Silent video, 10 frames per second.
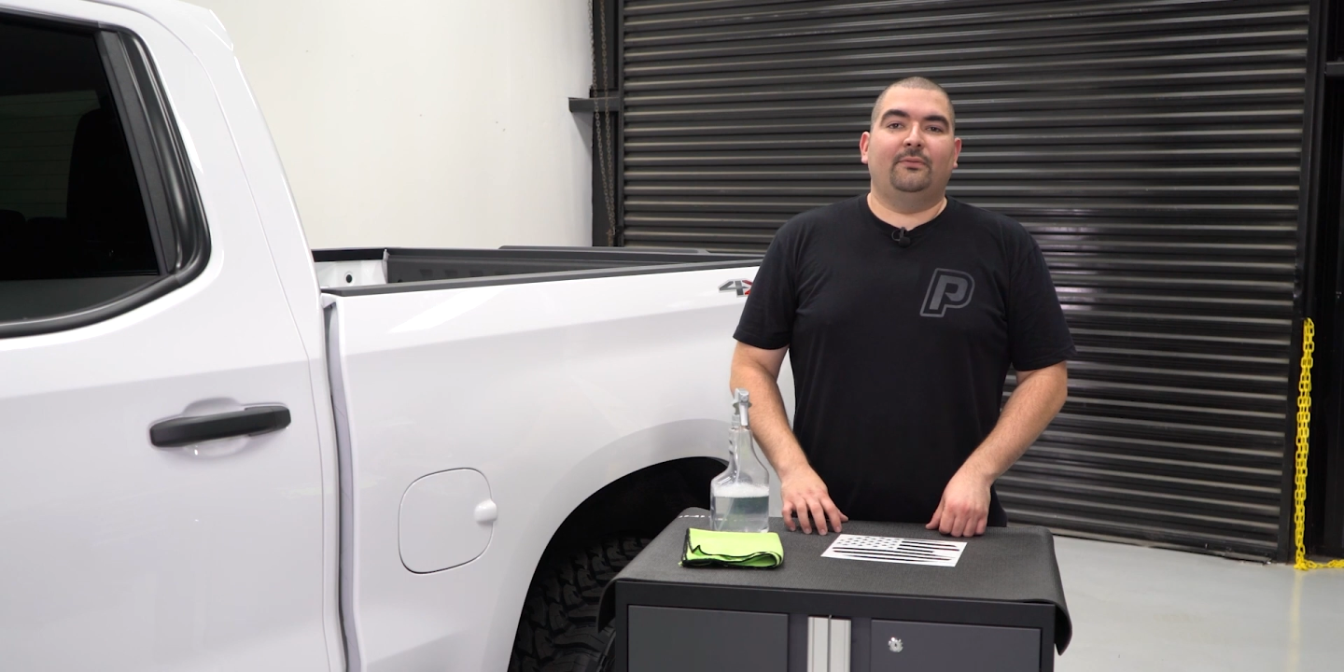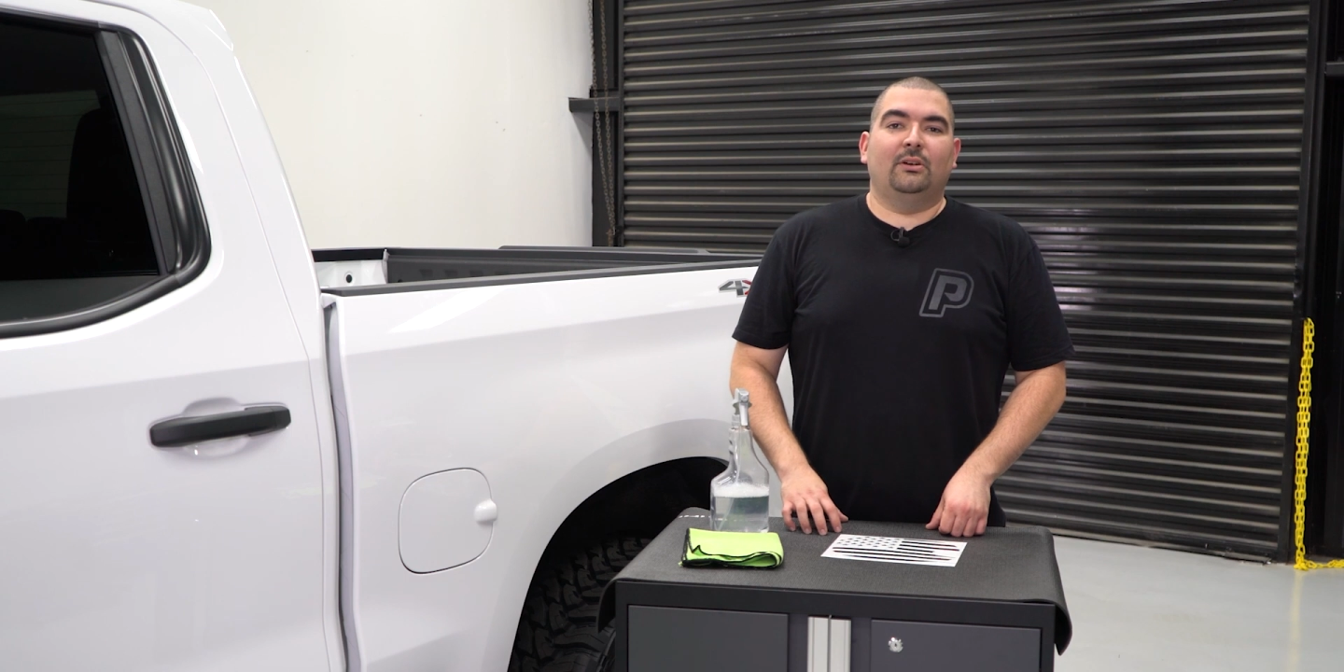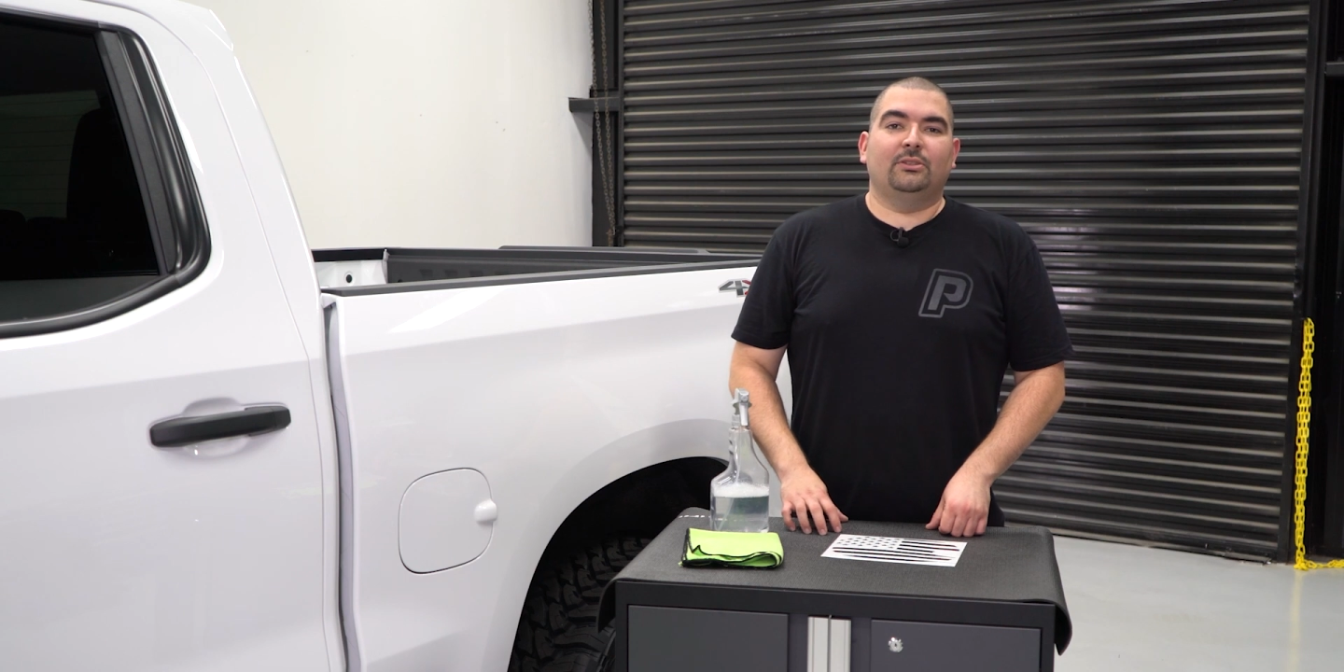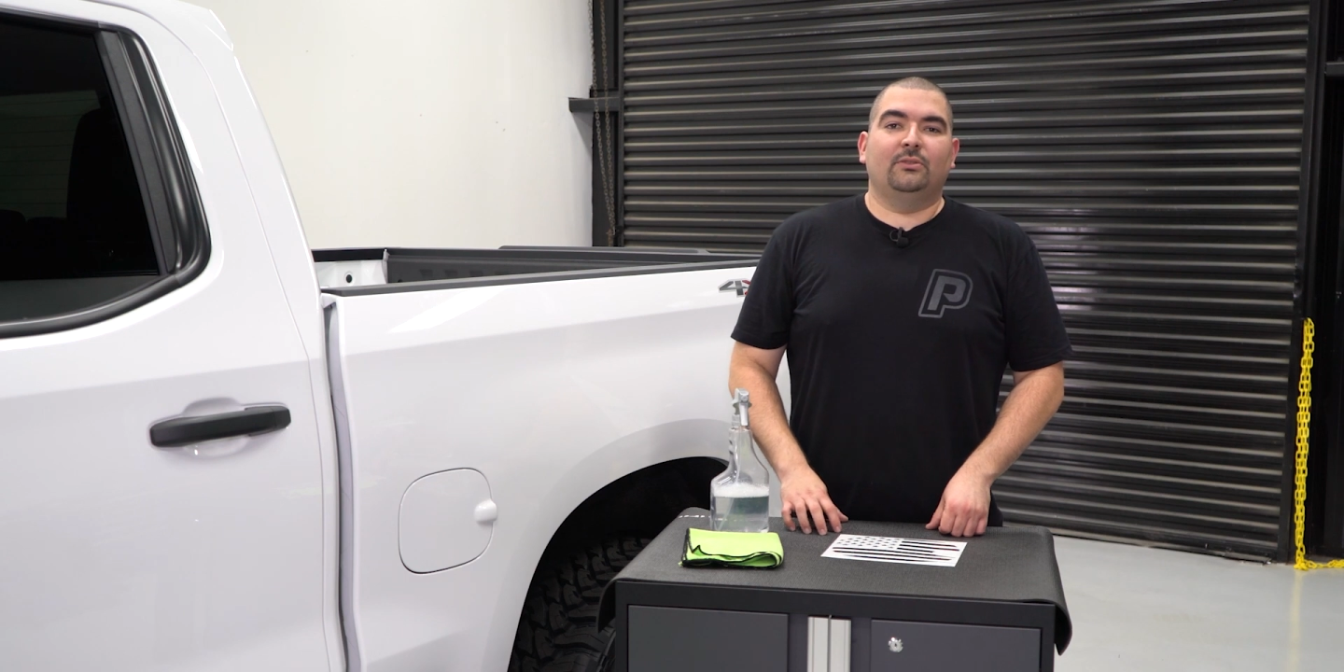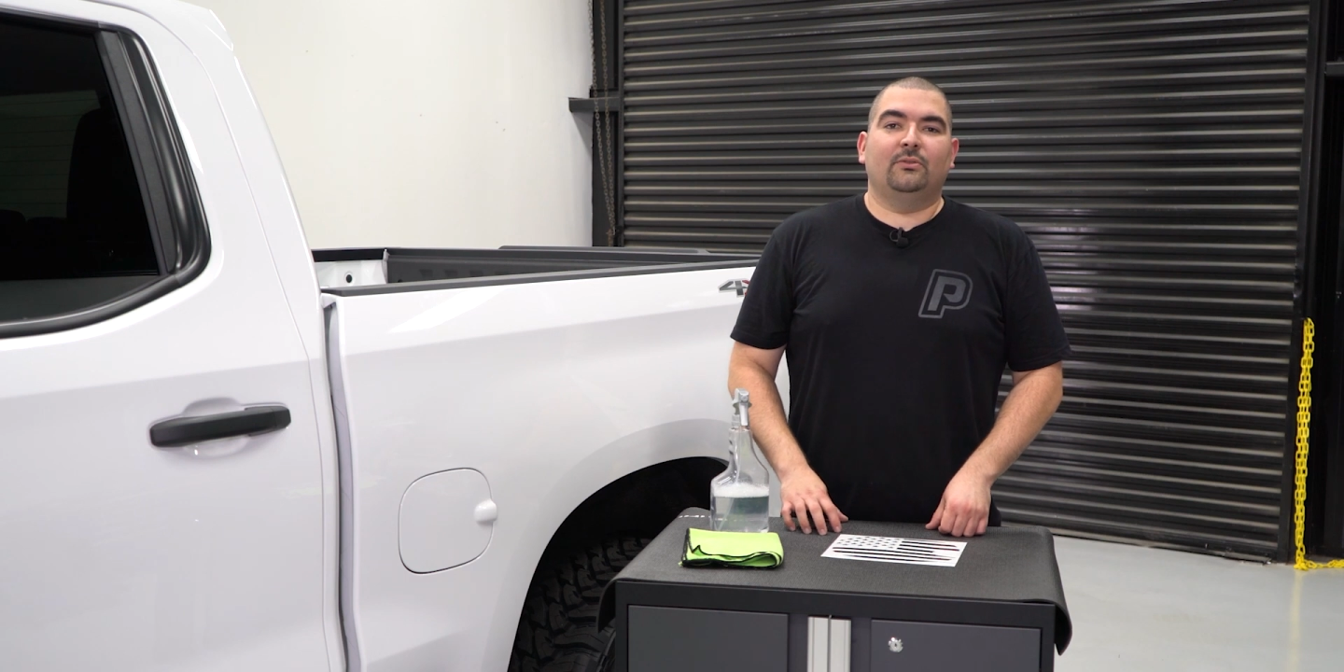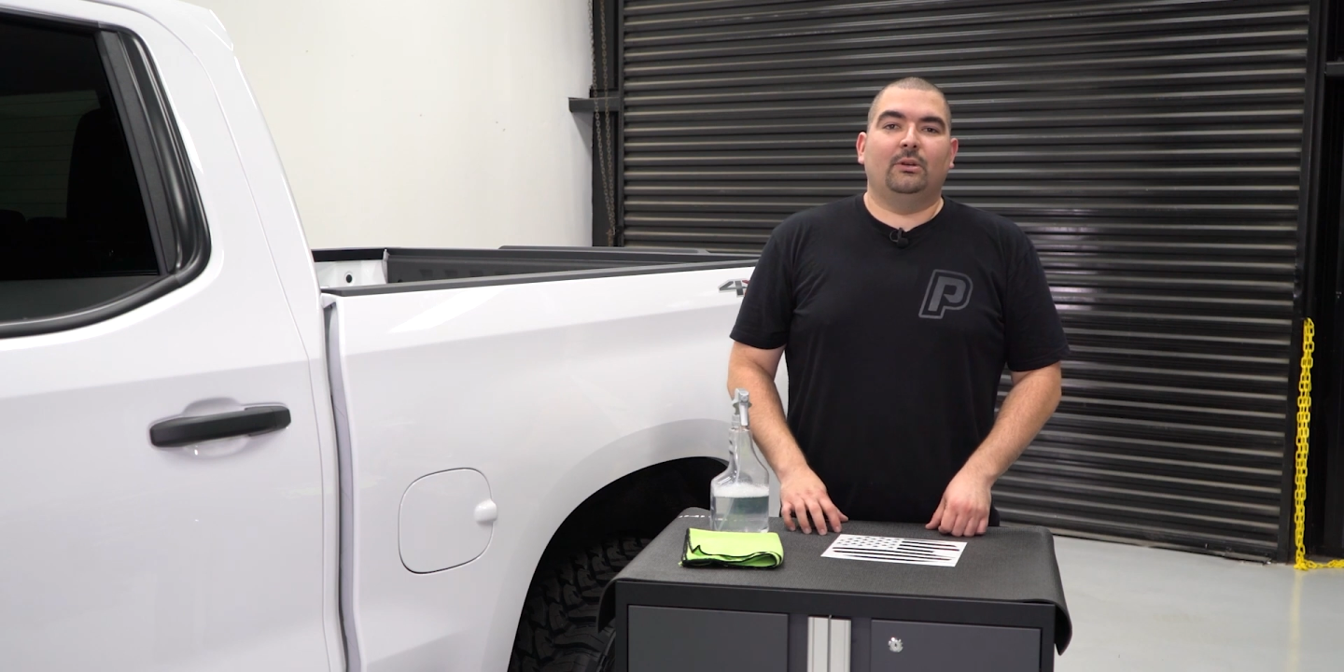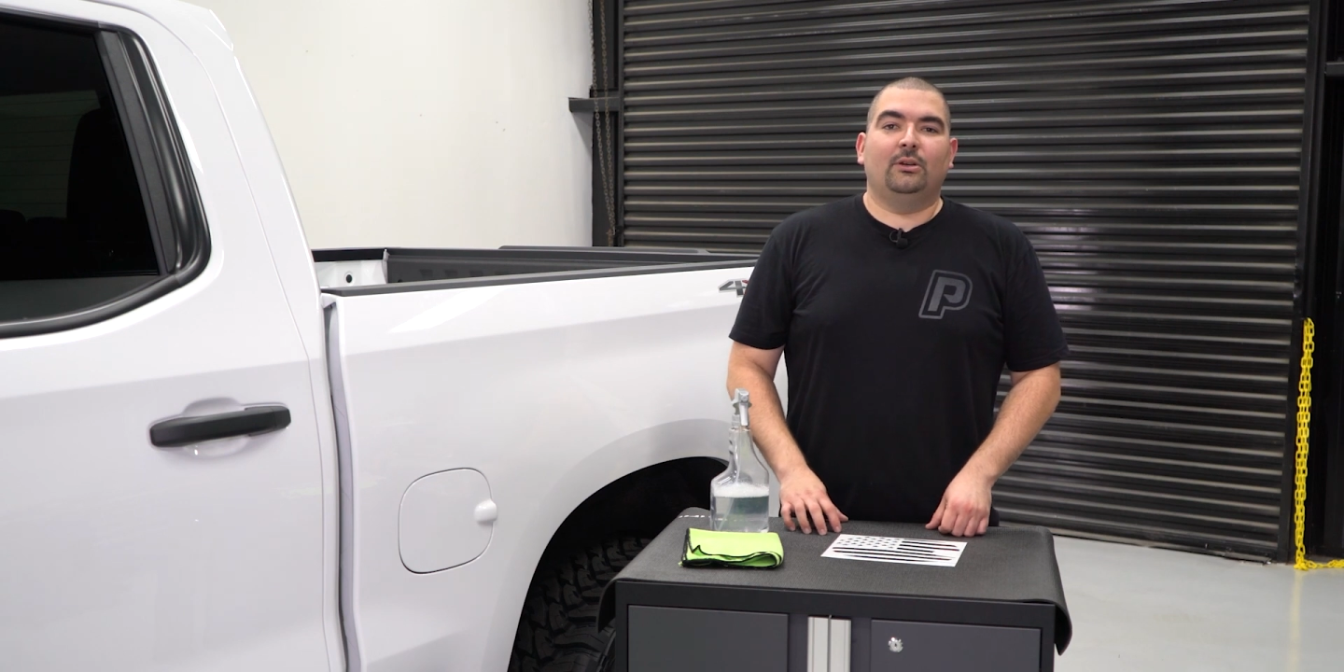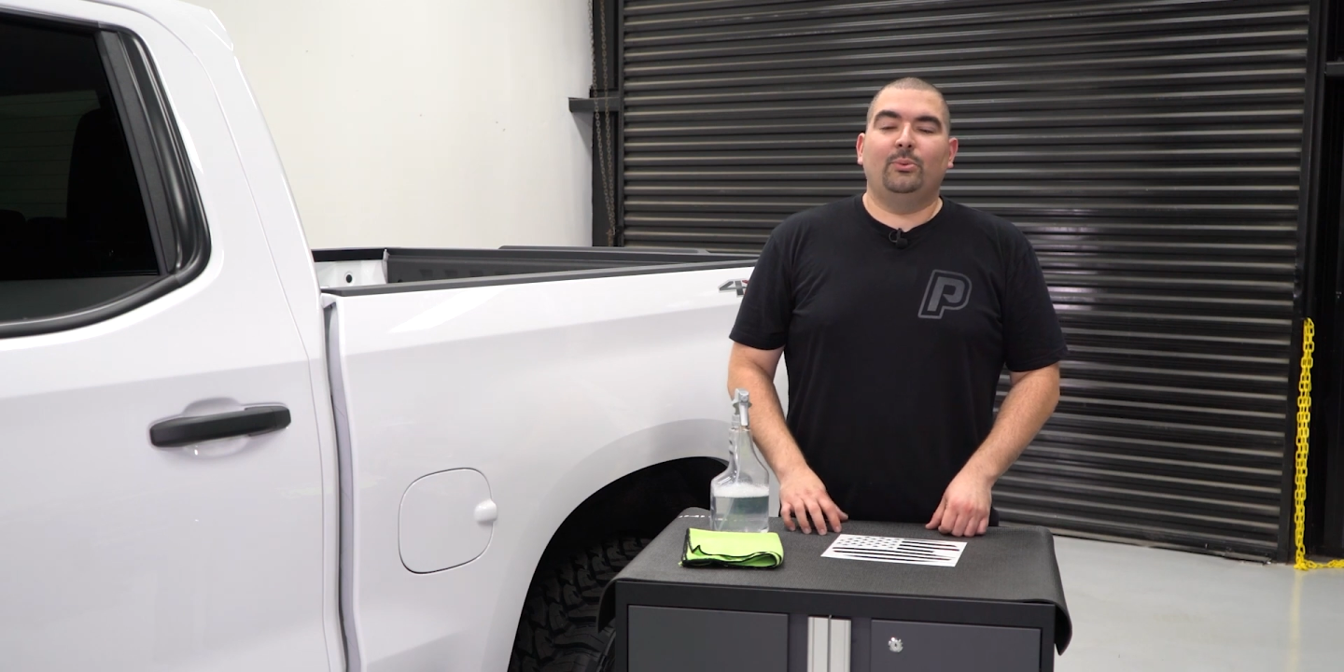of our Silverado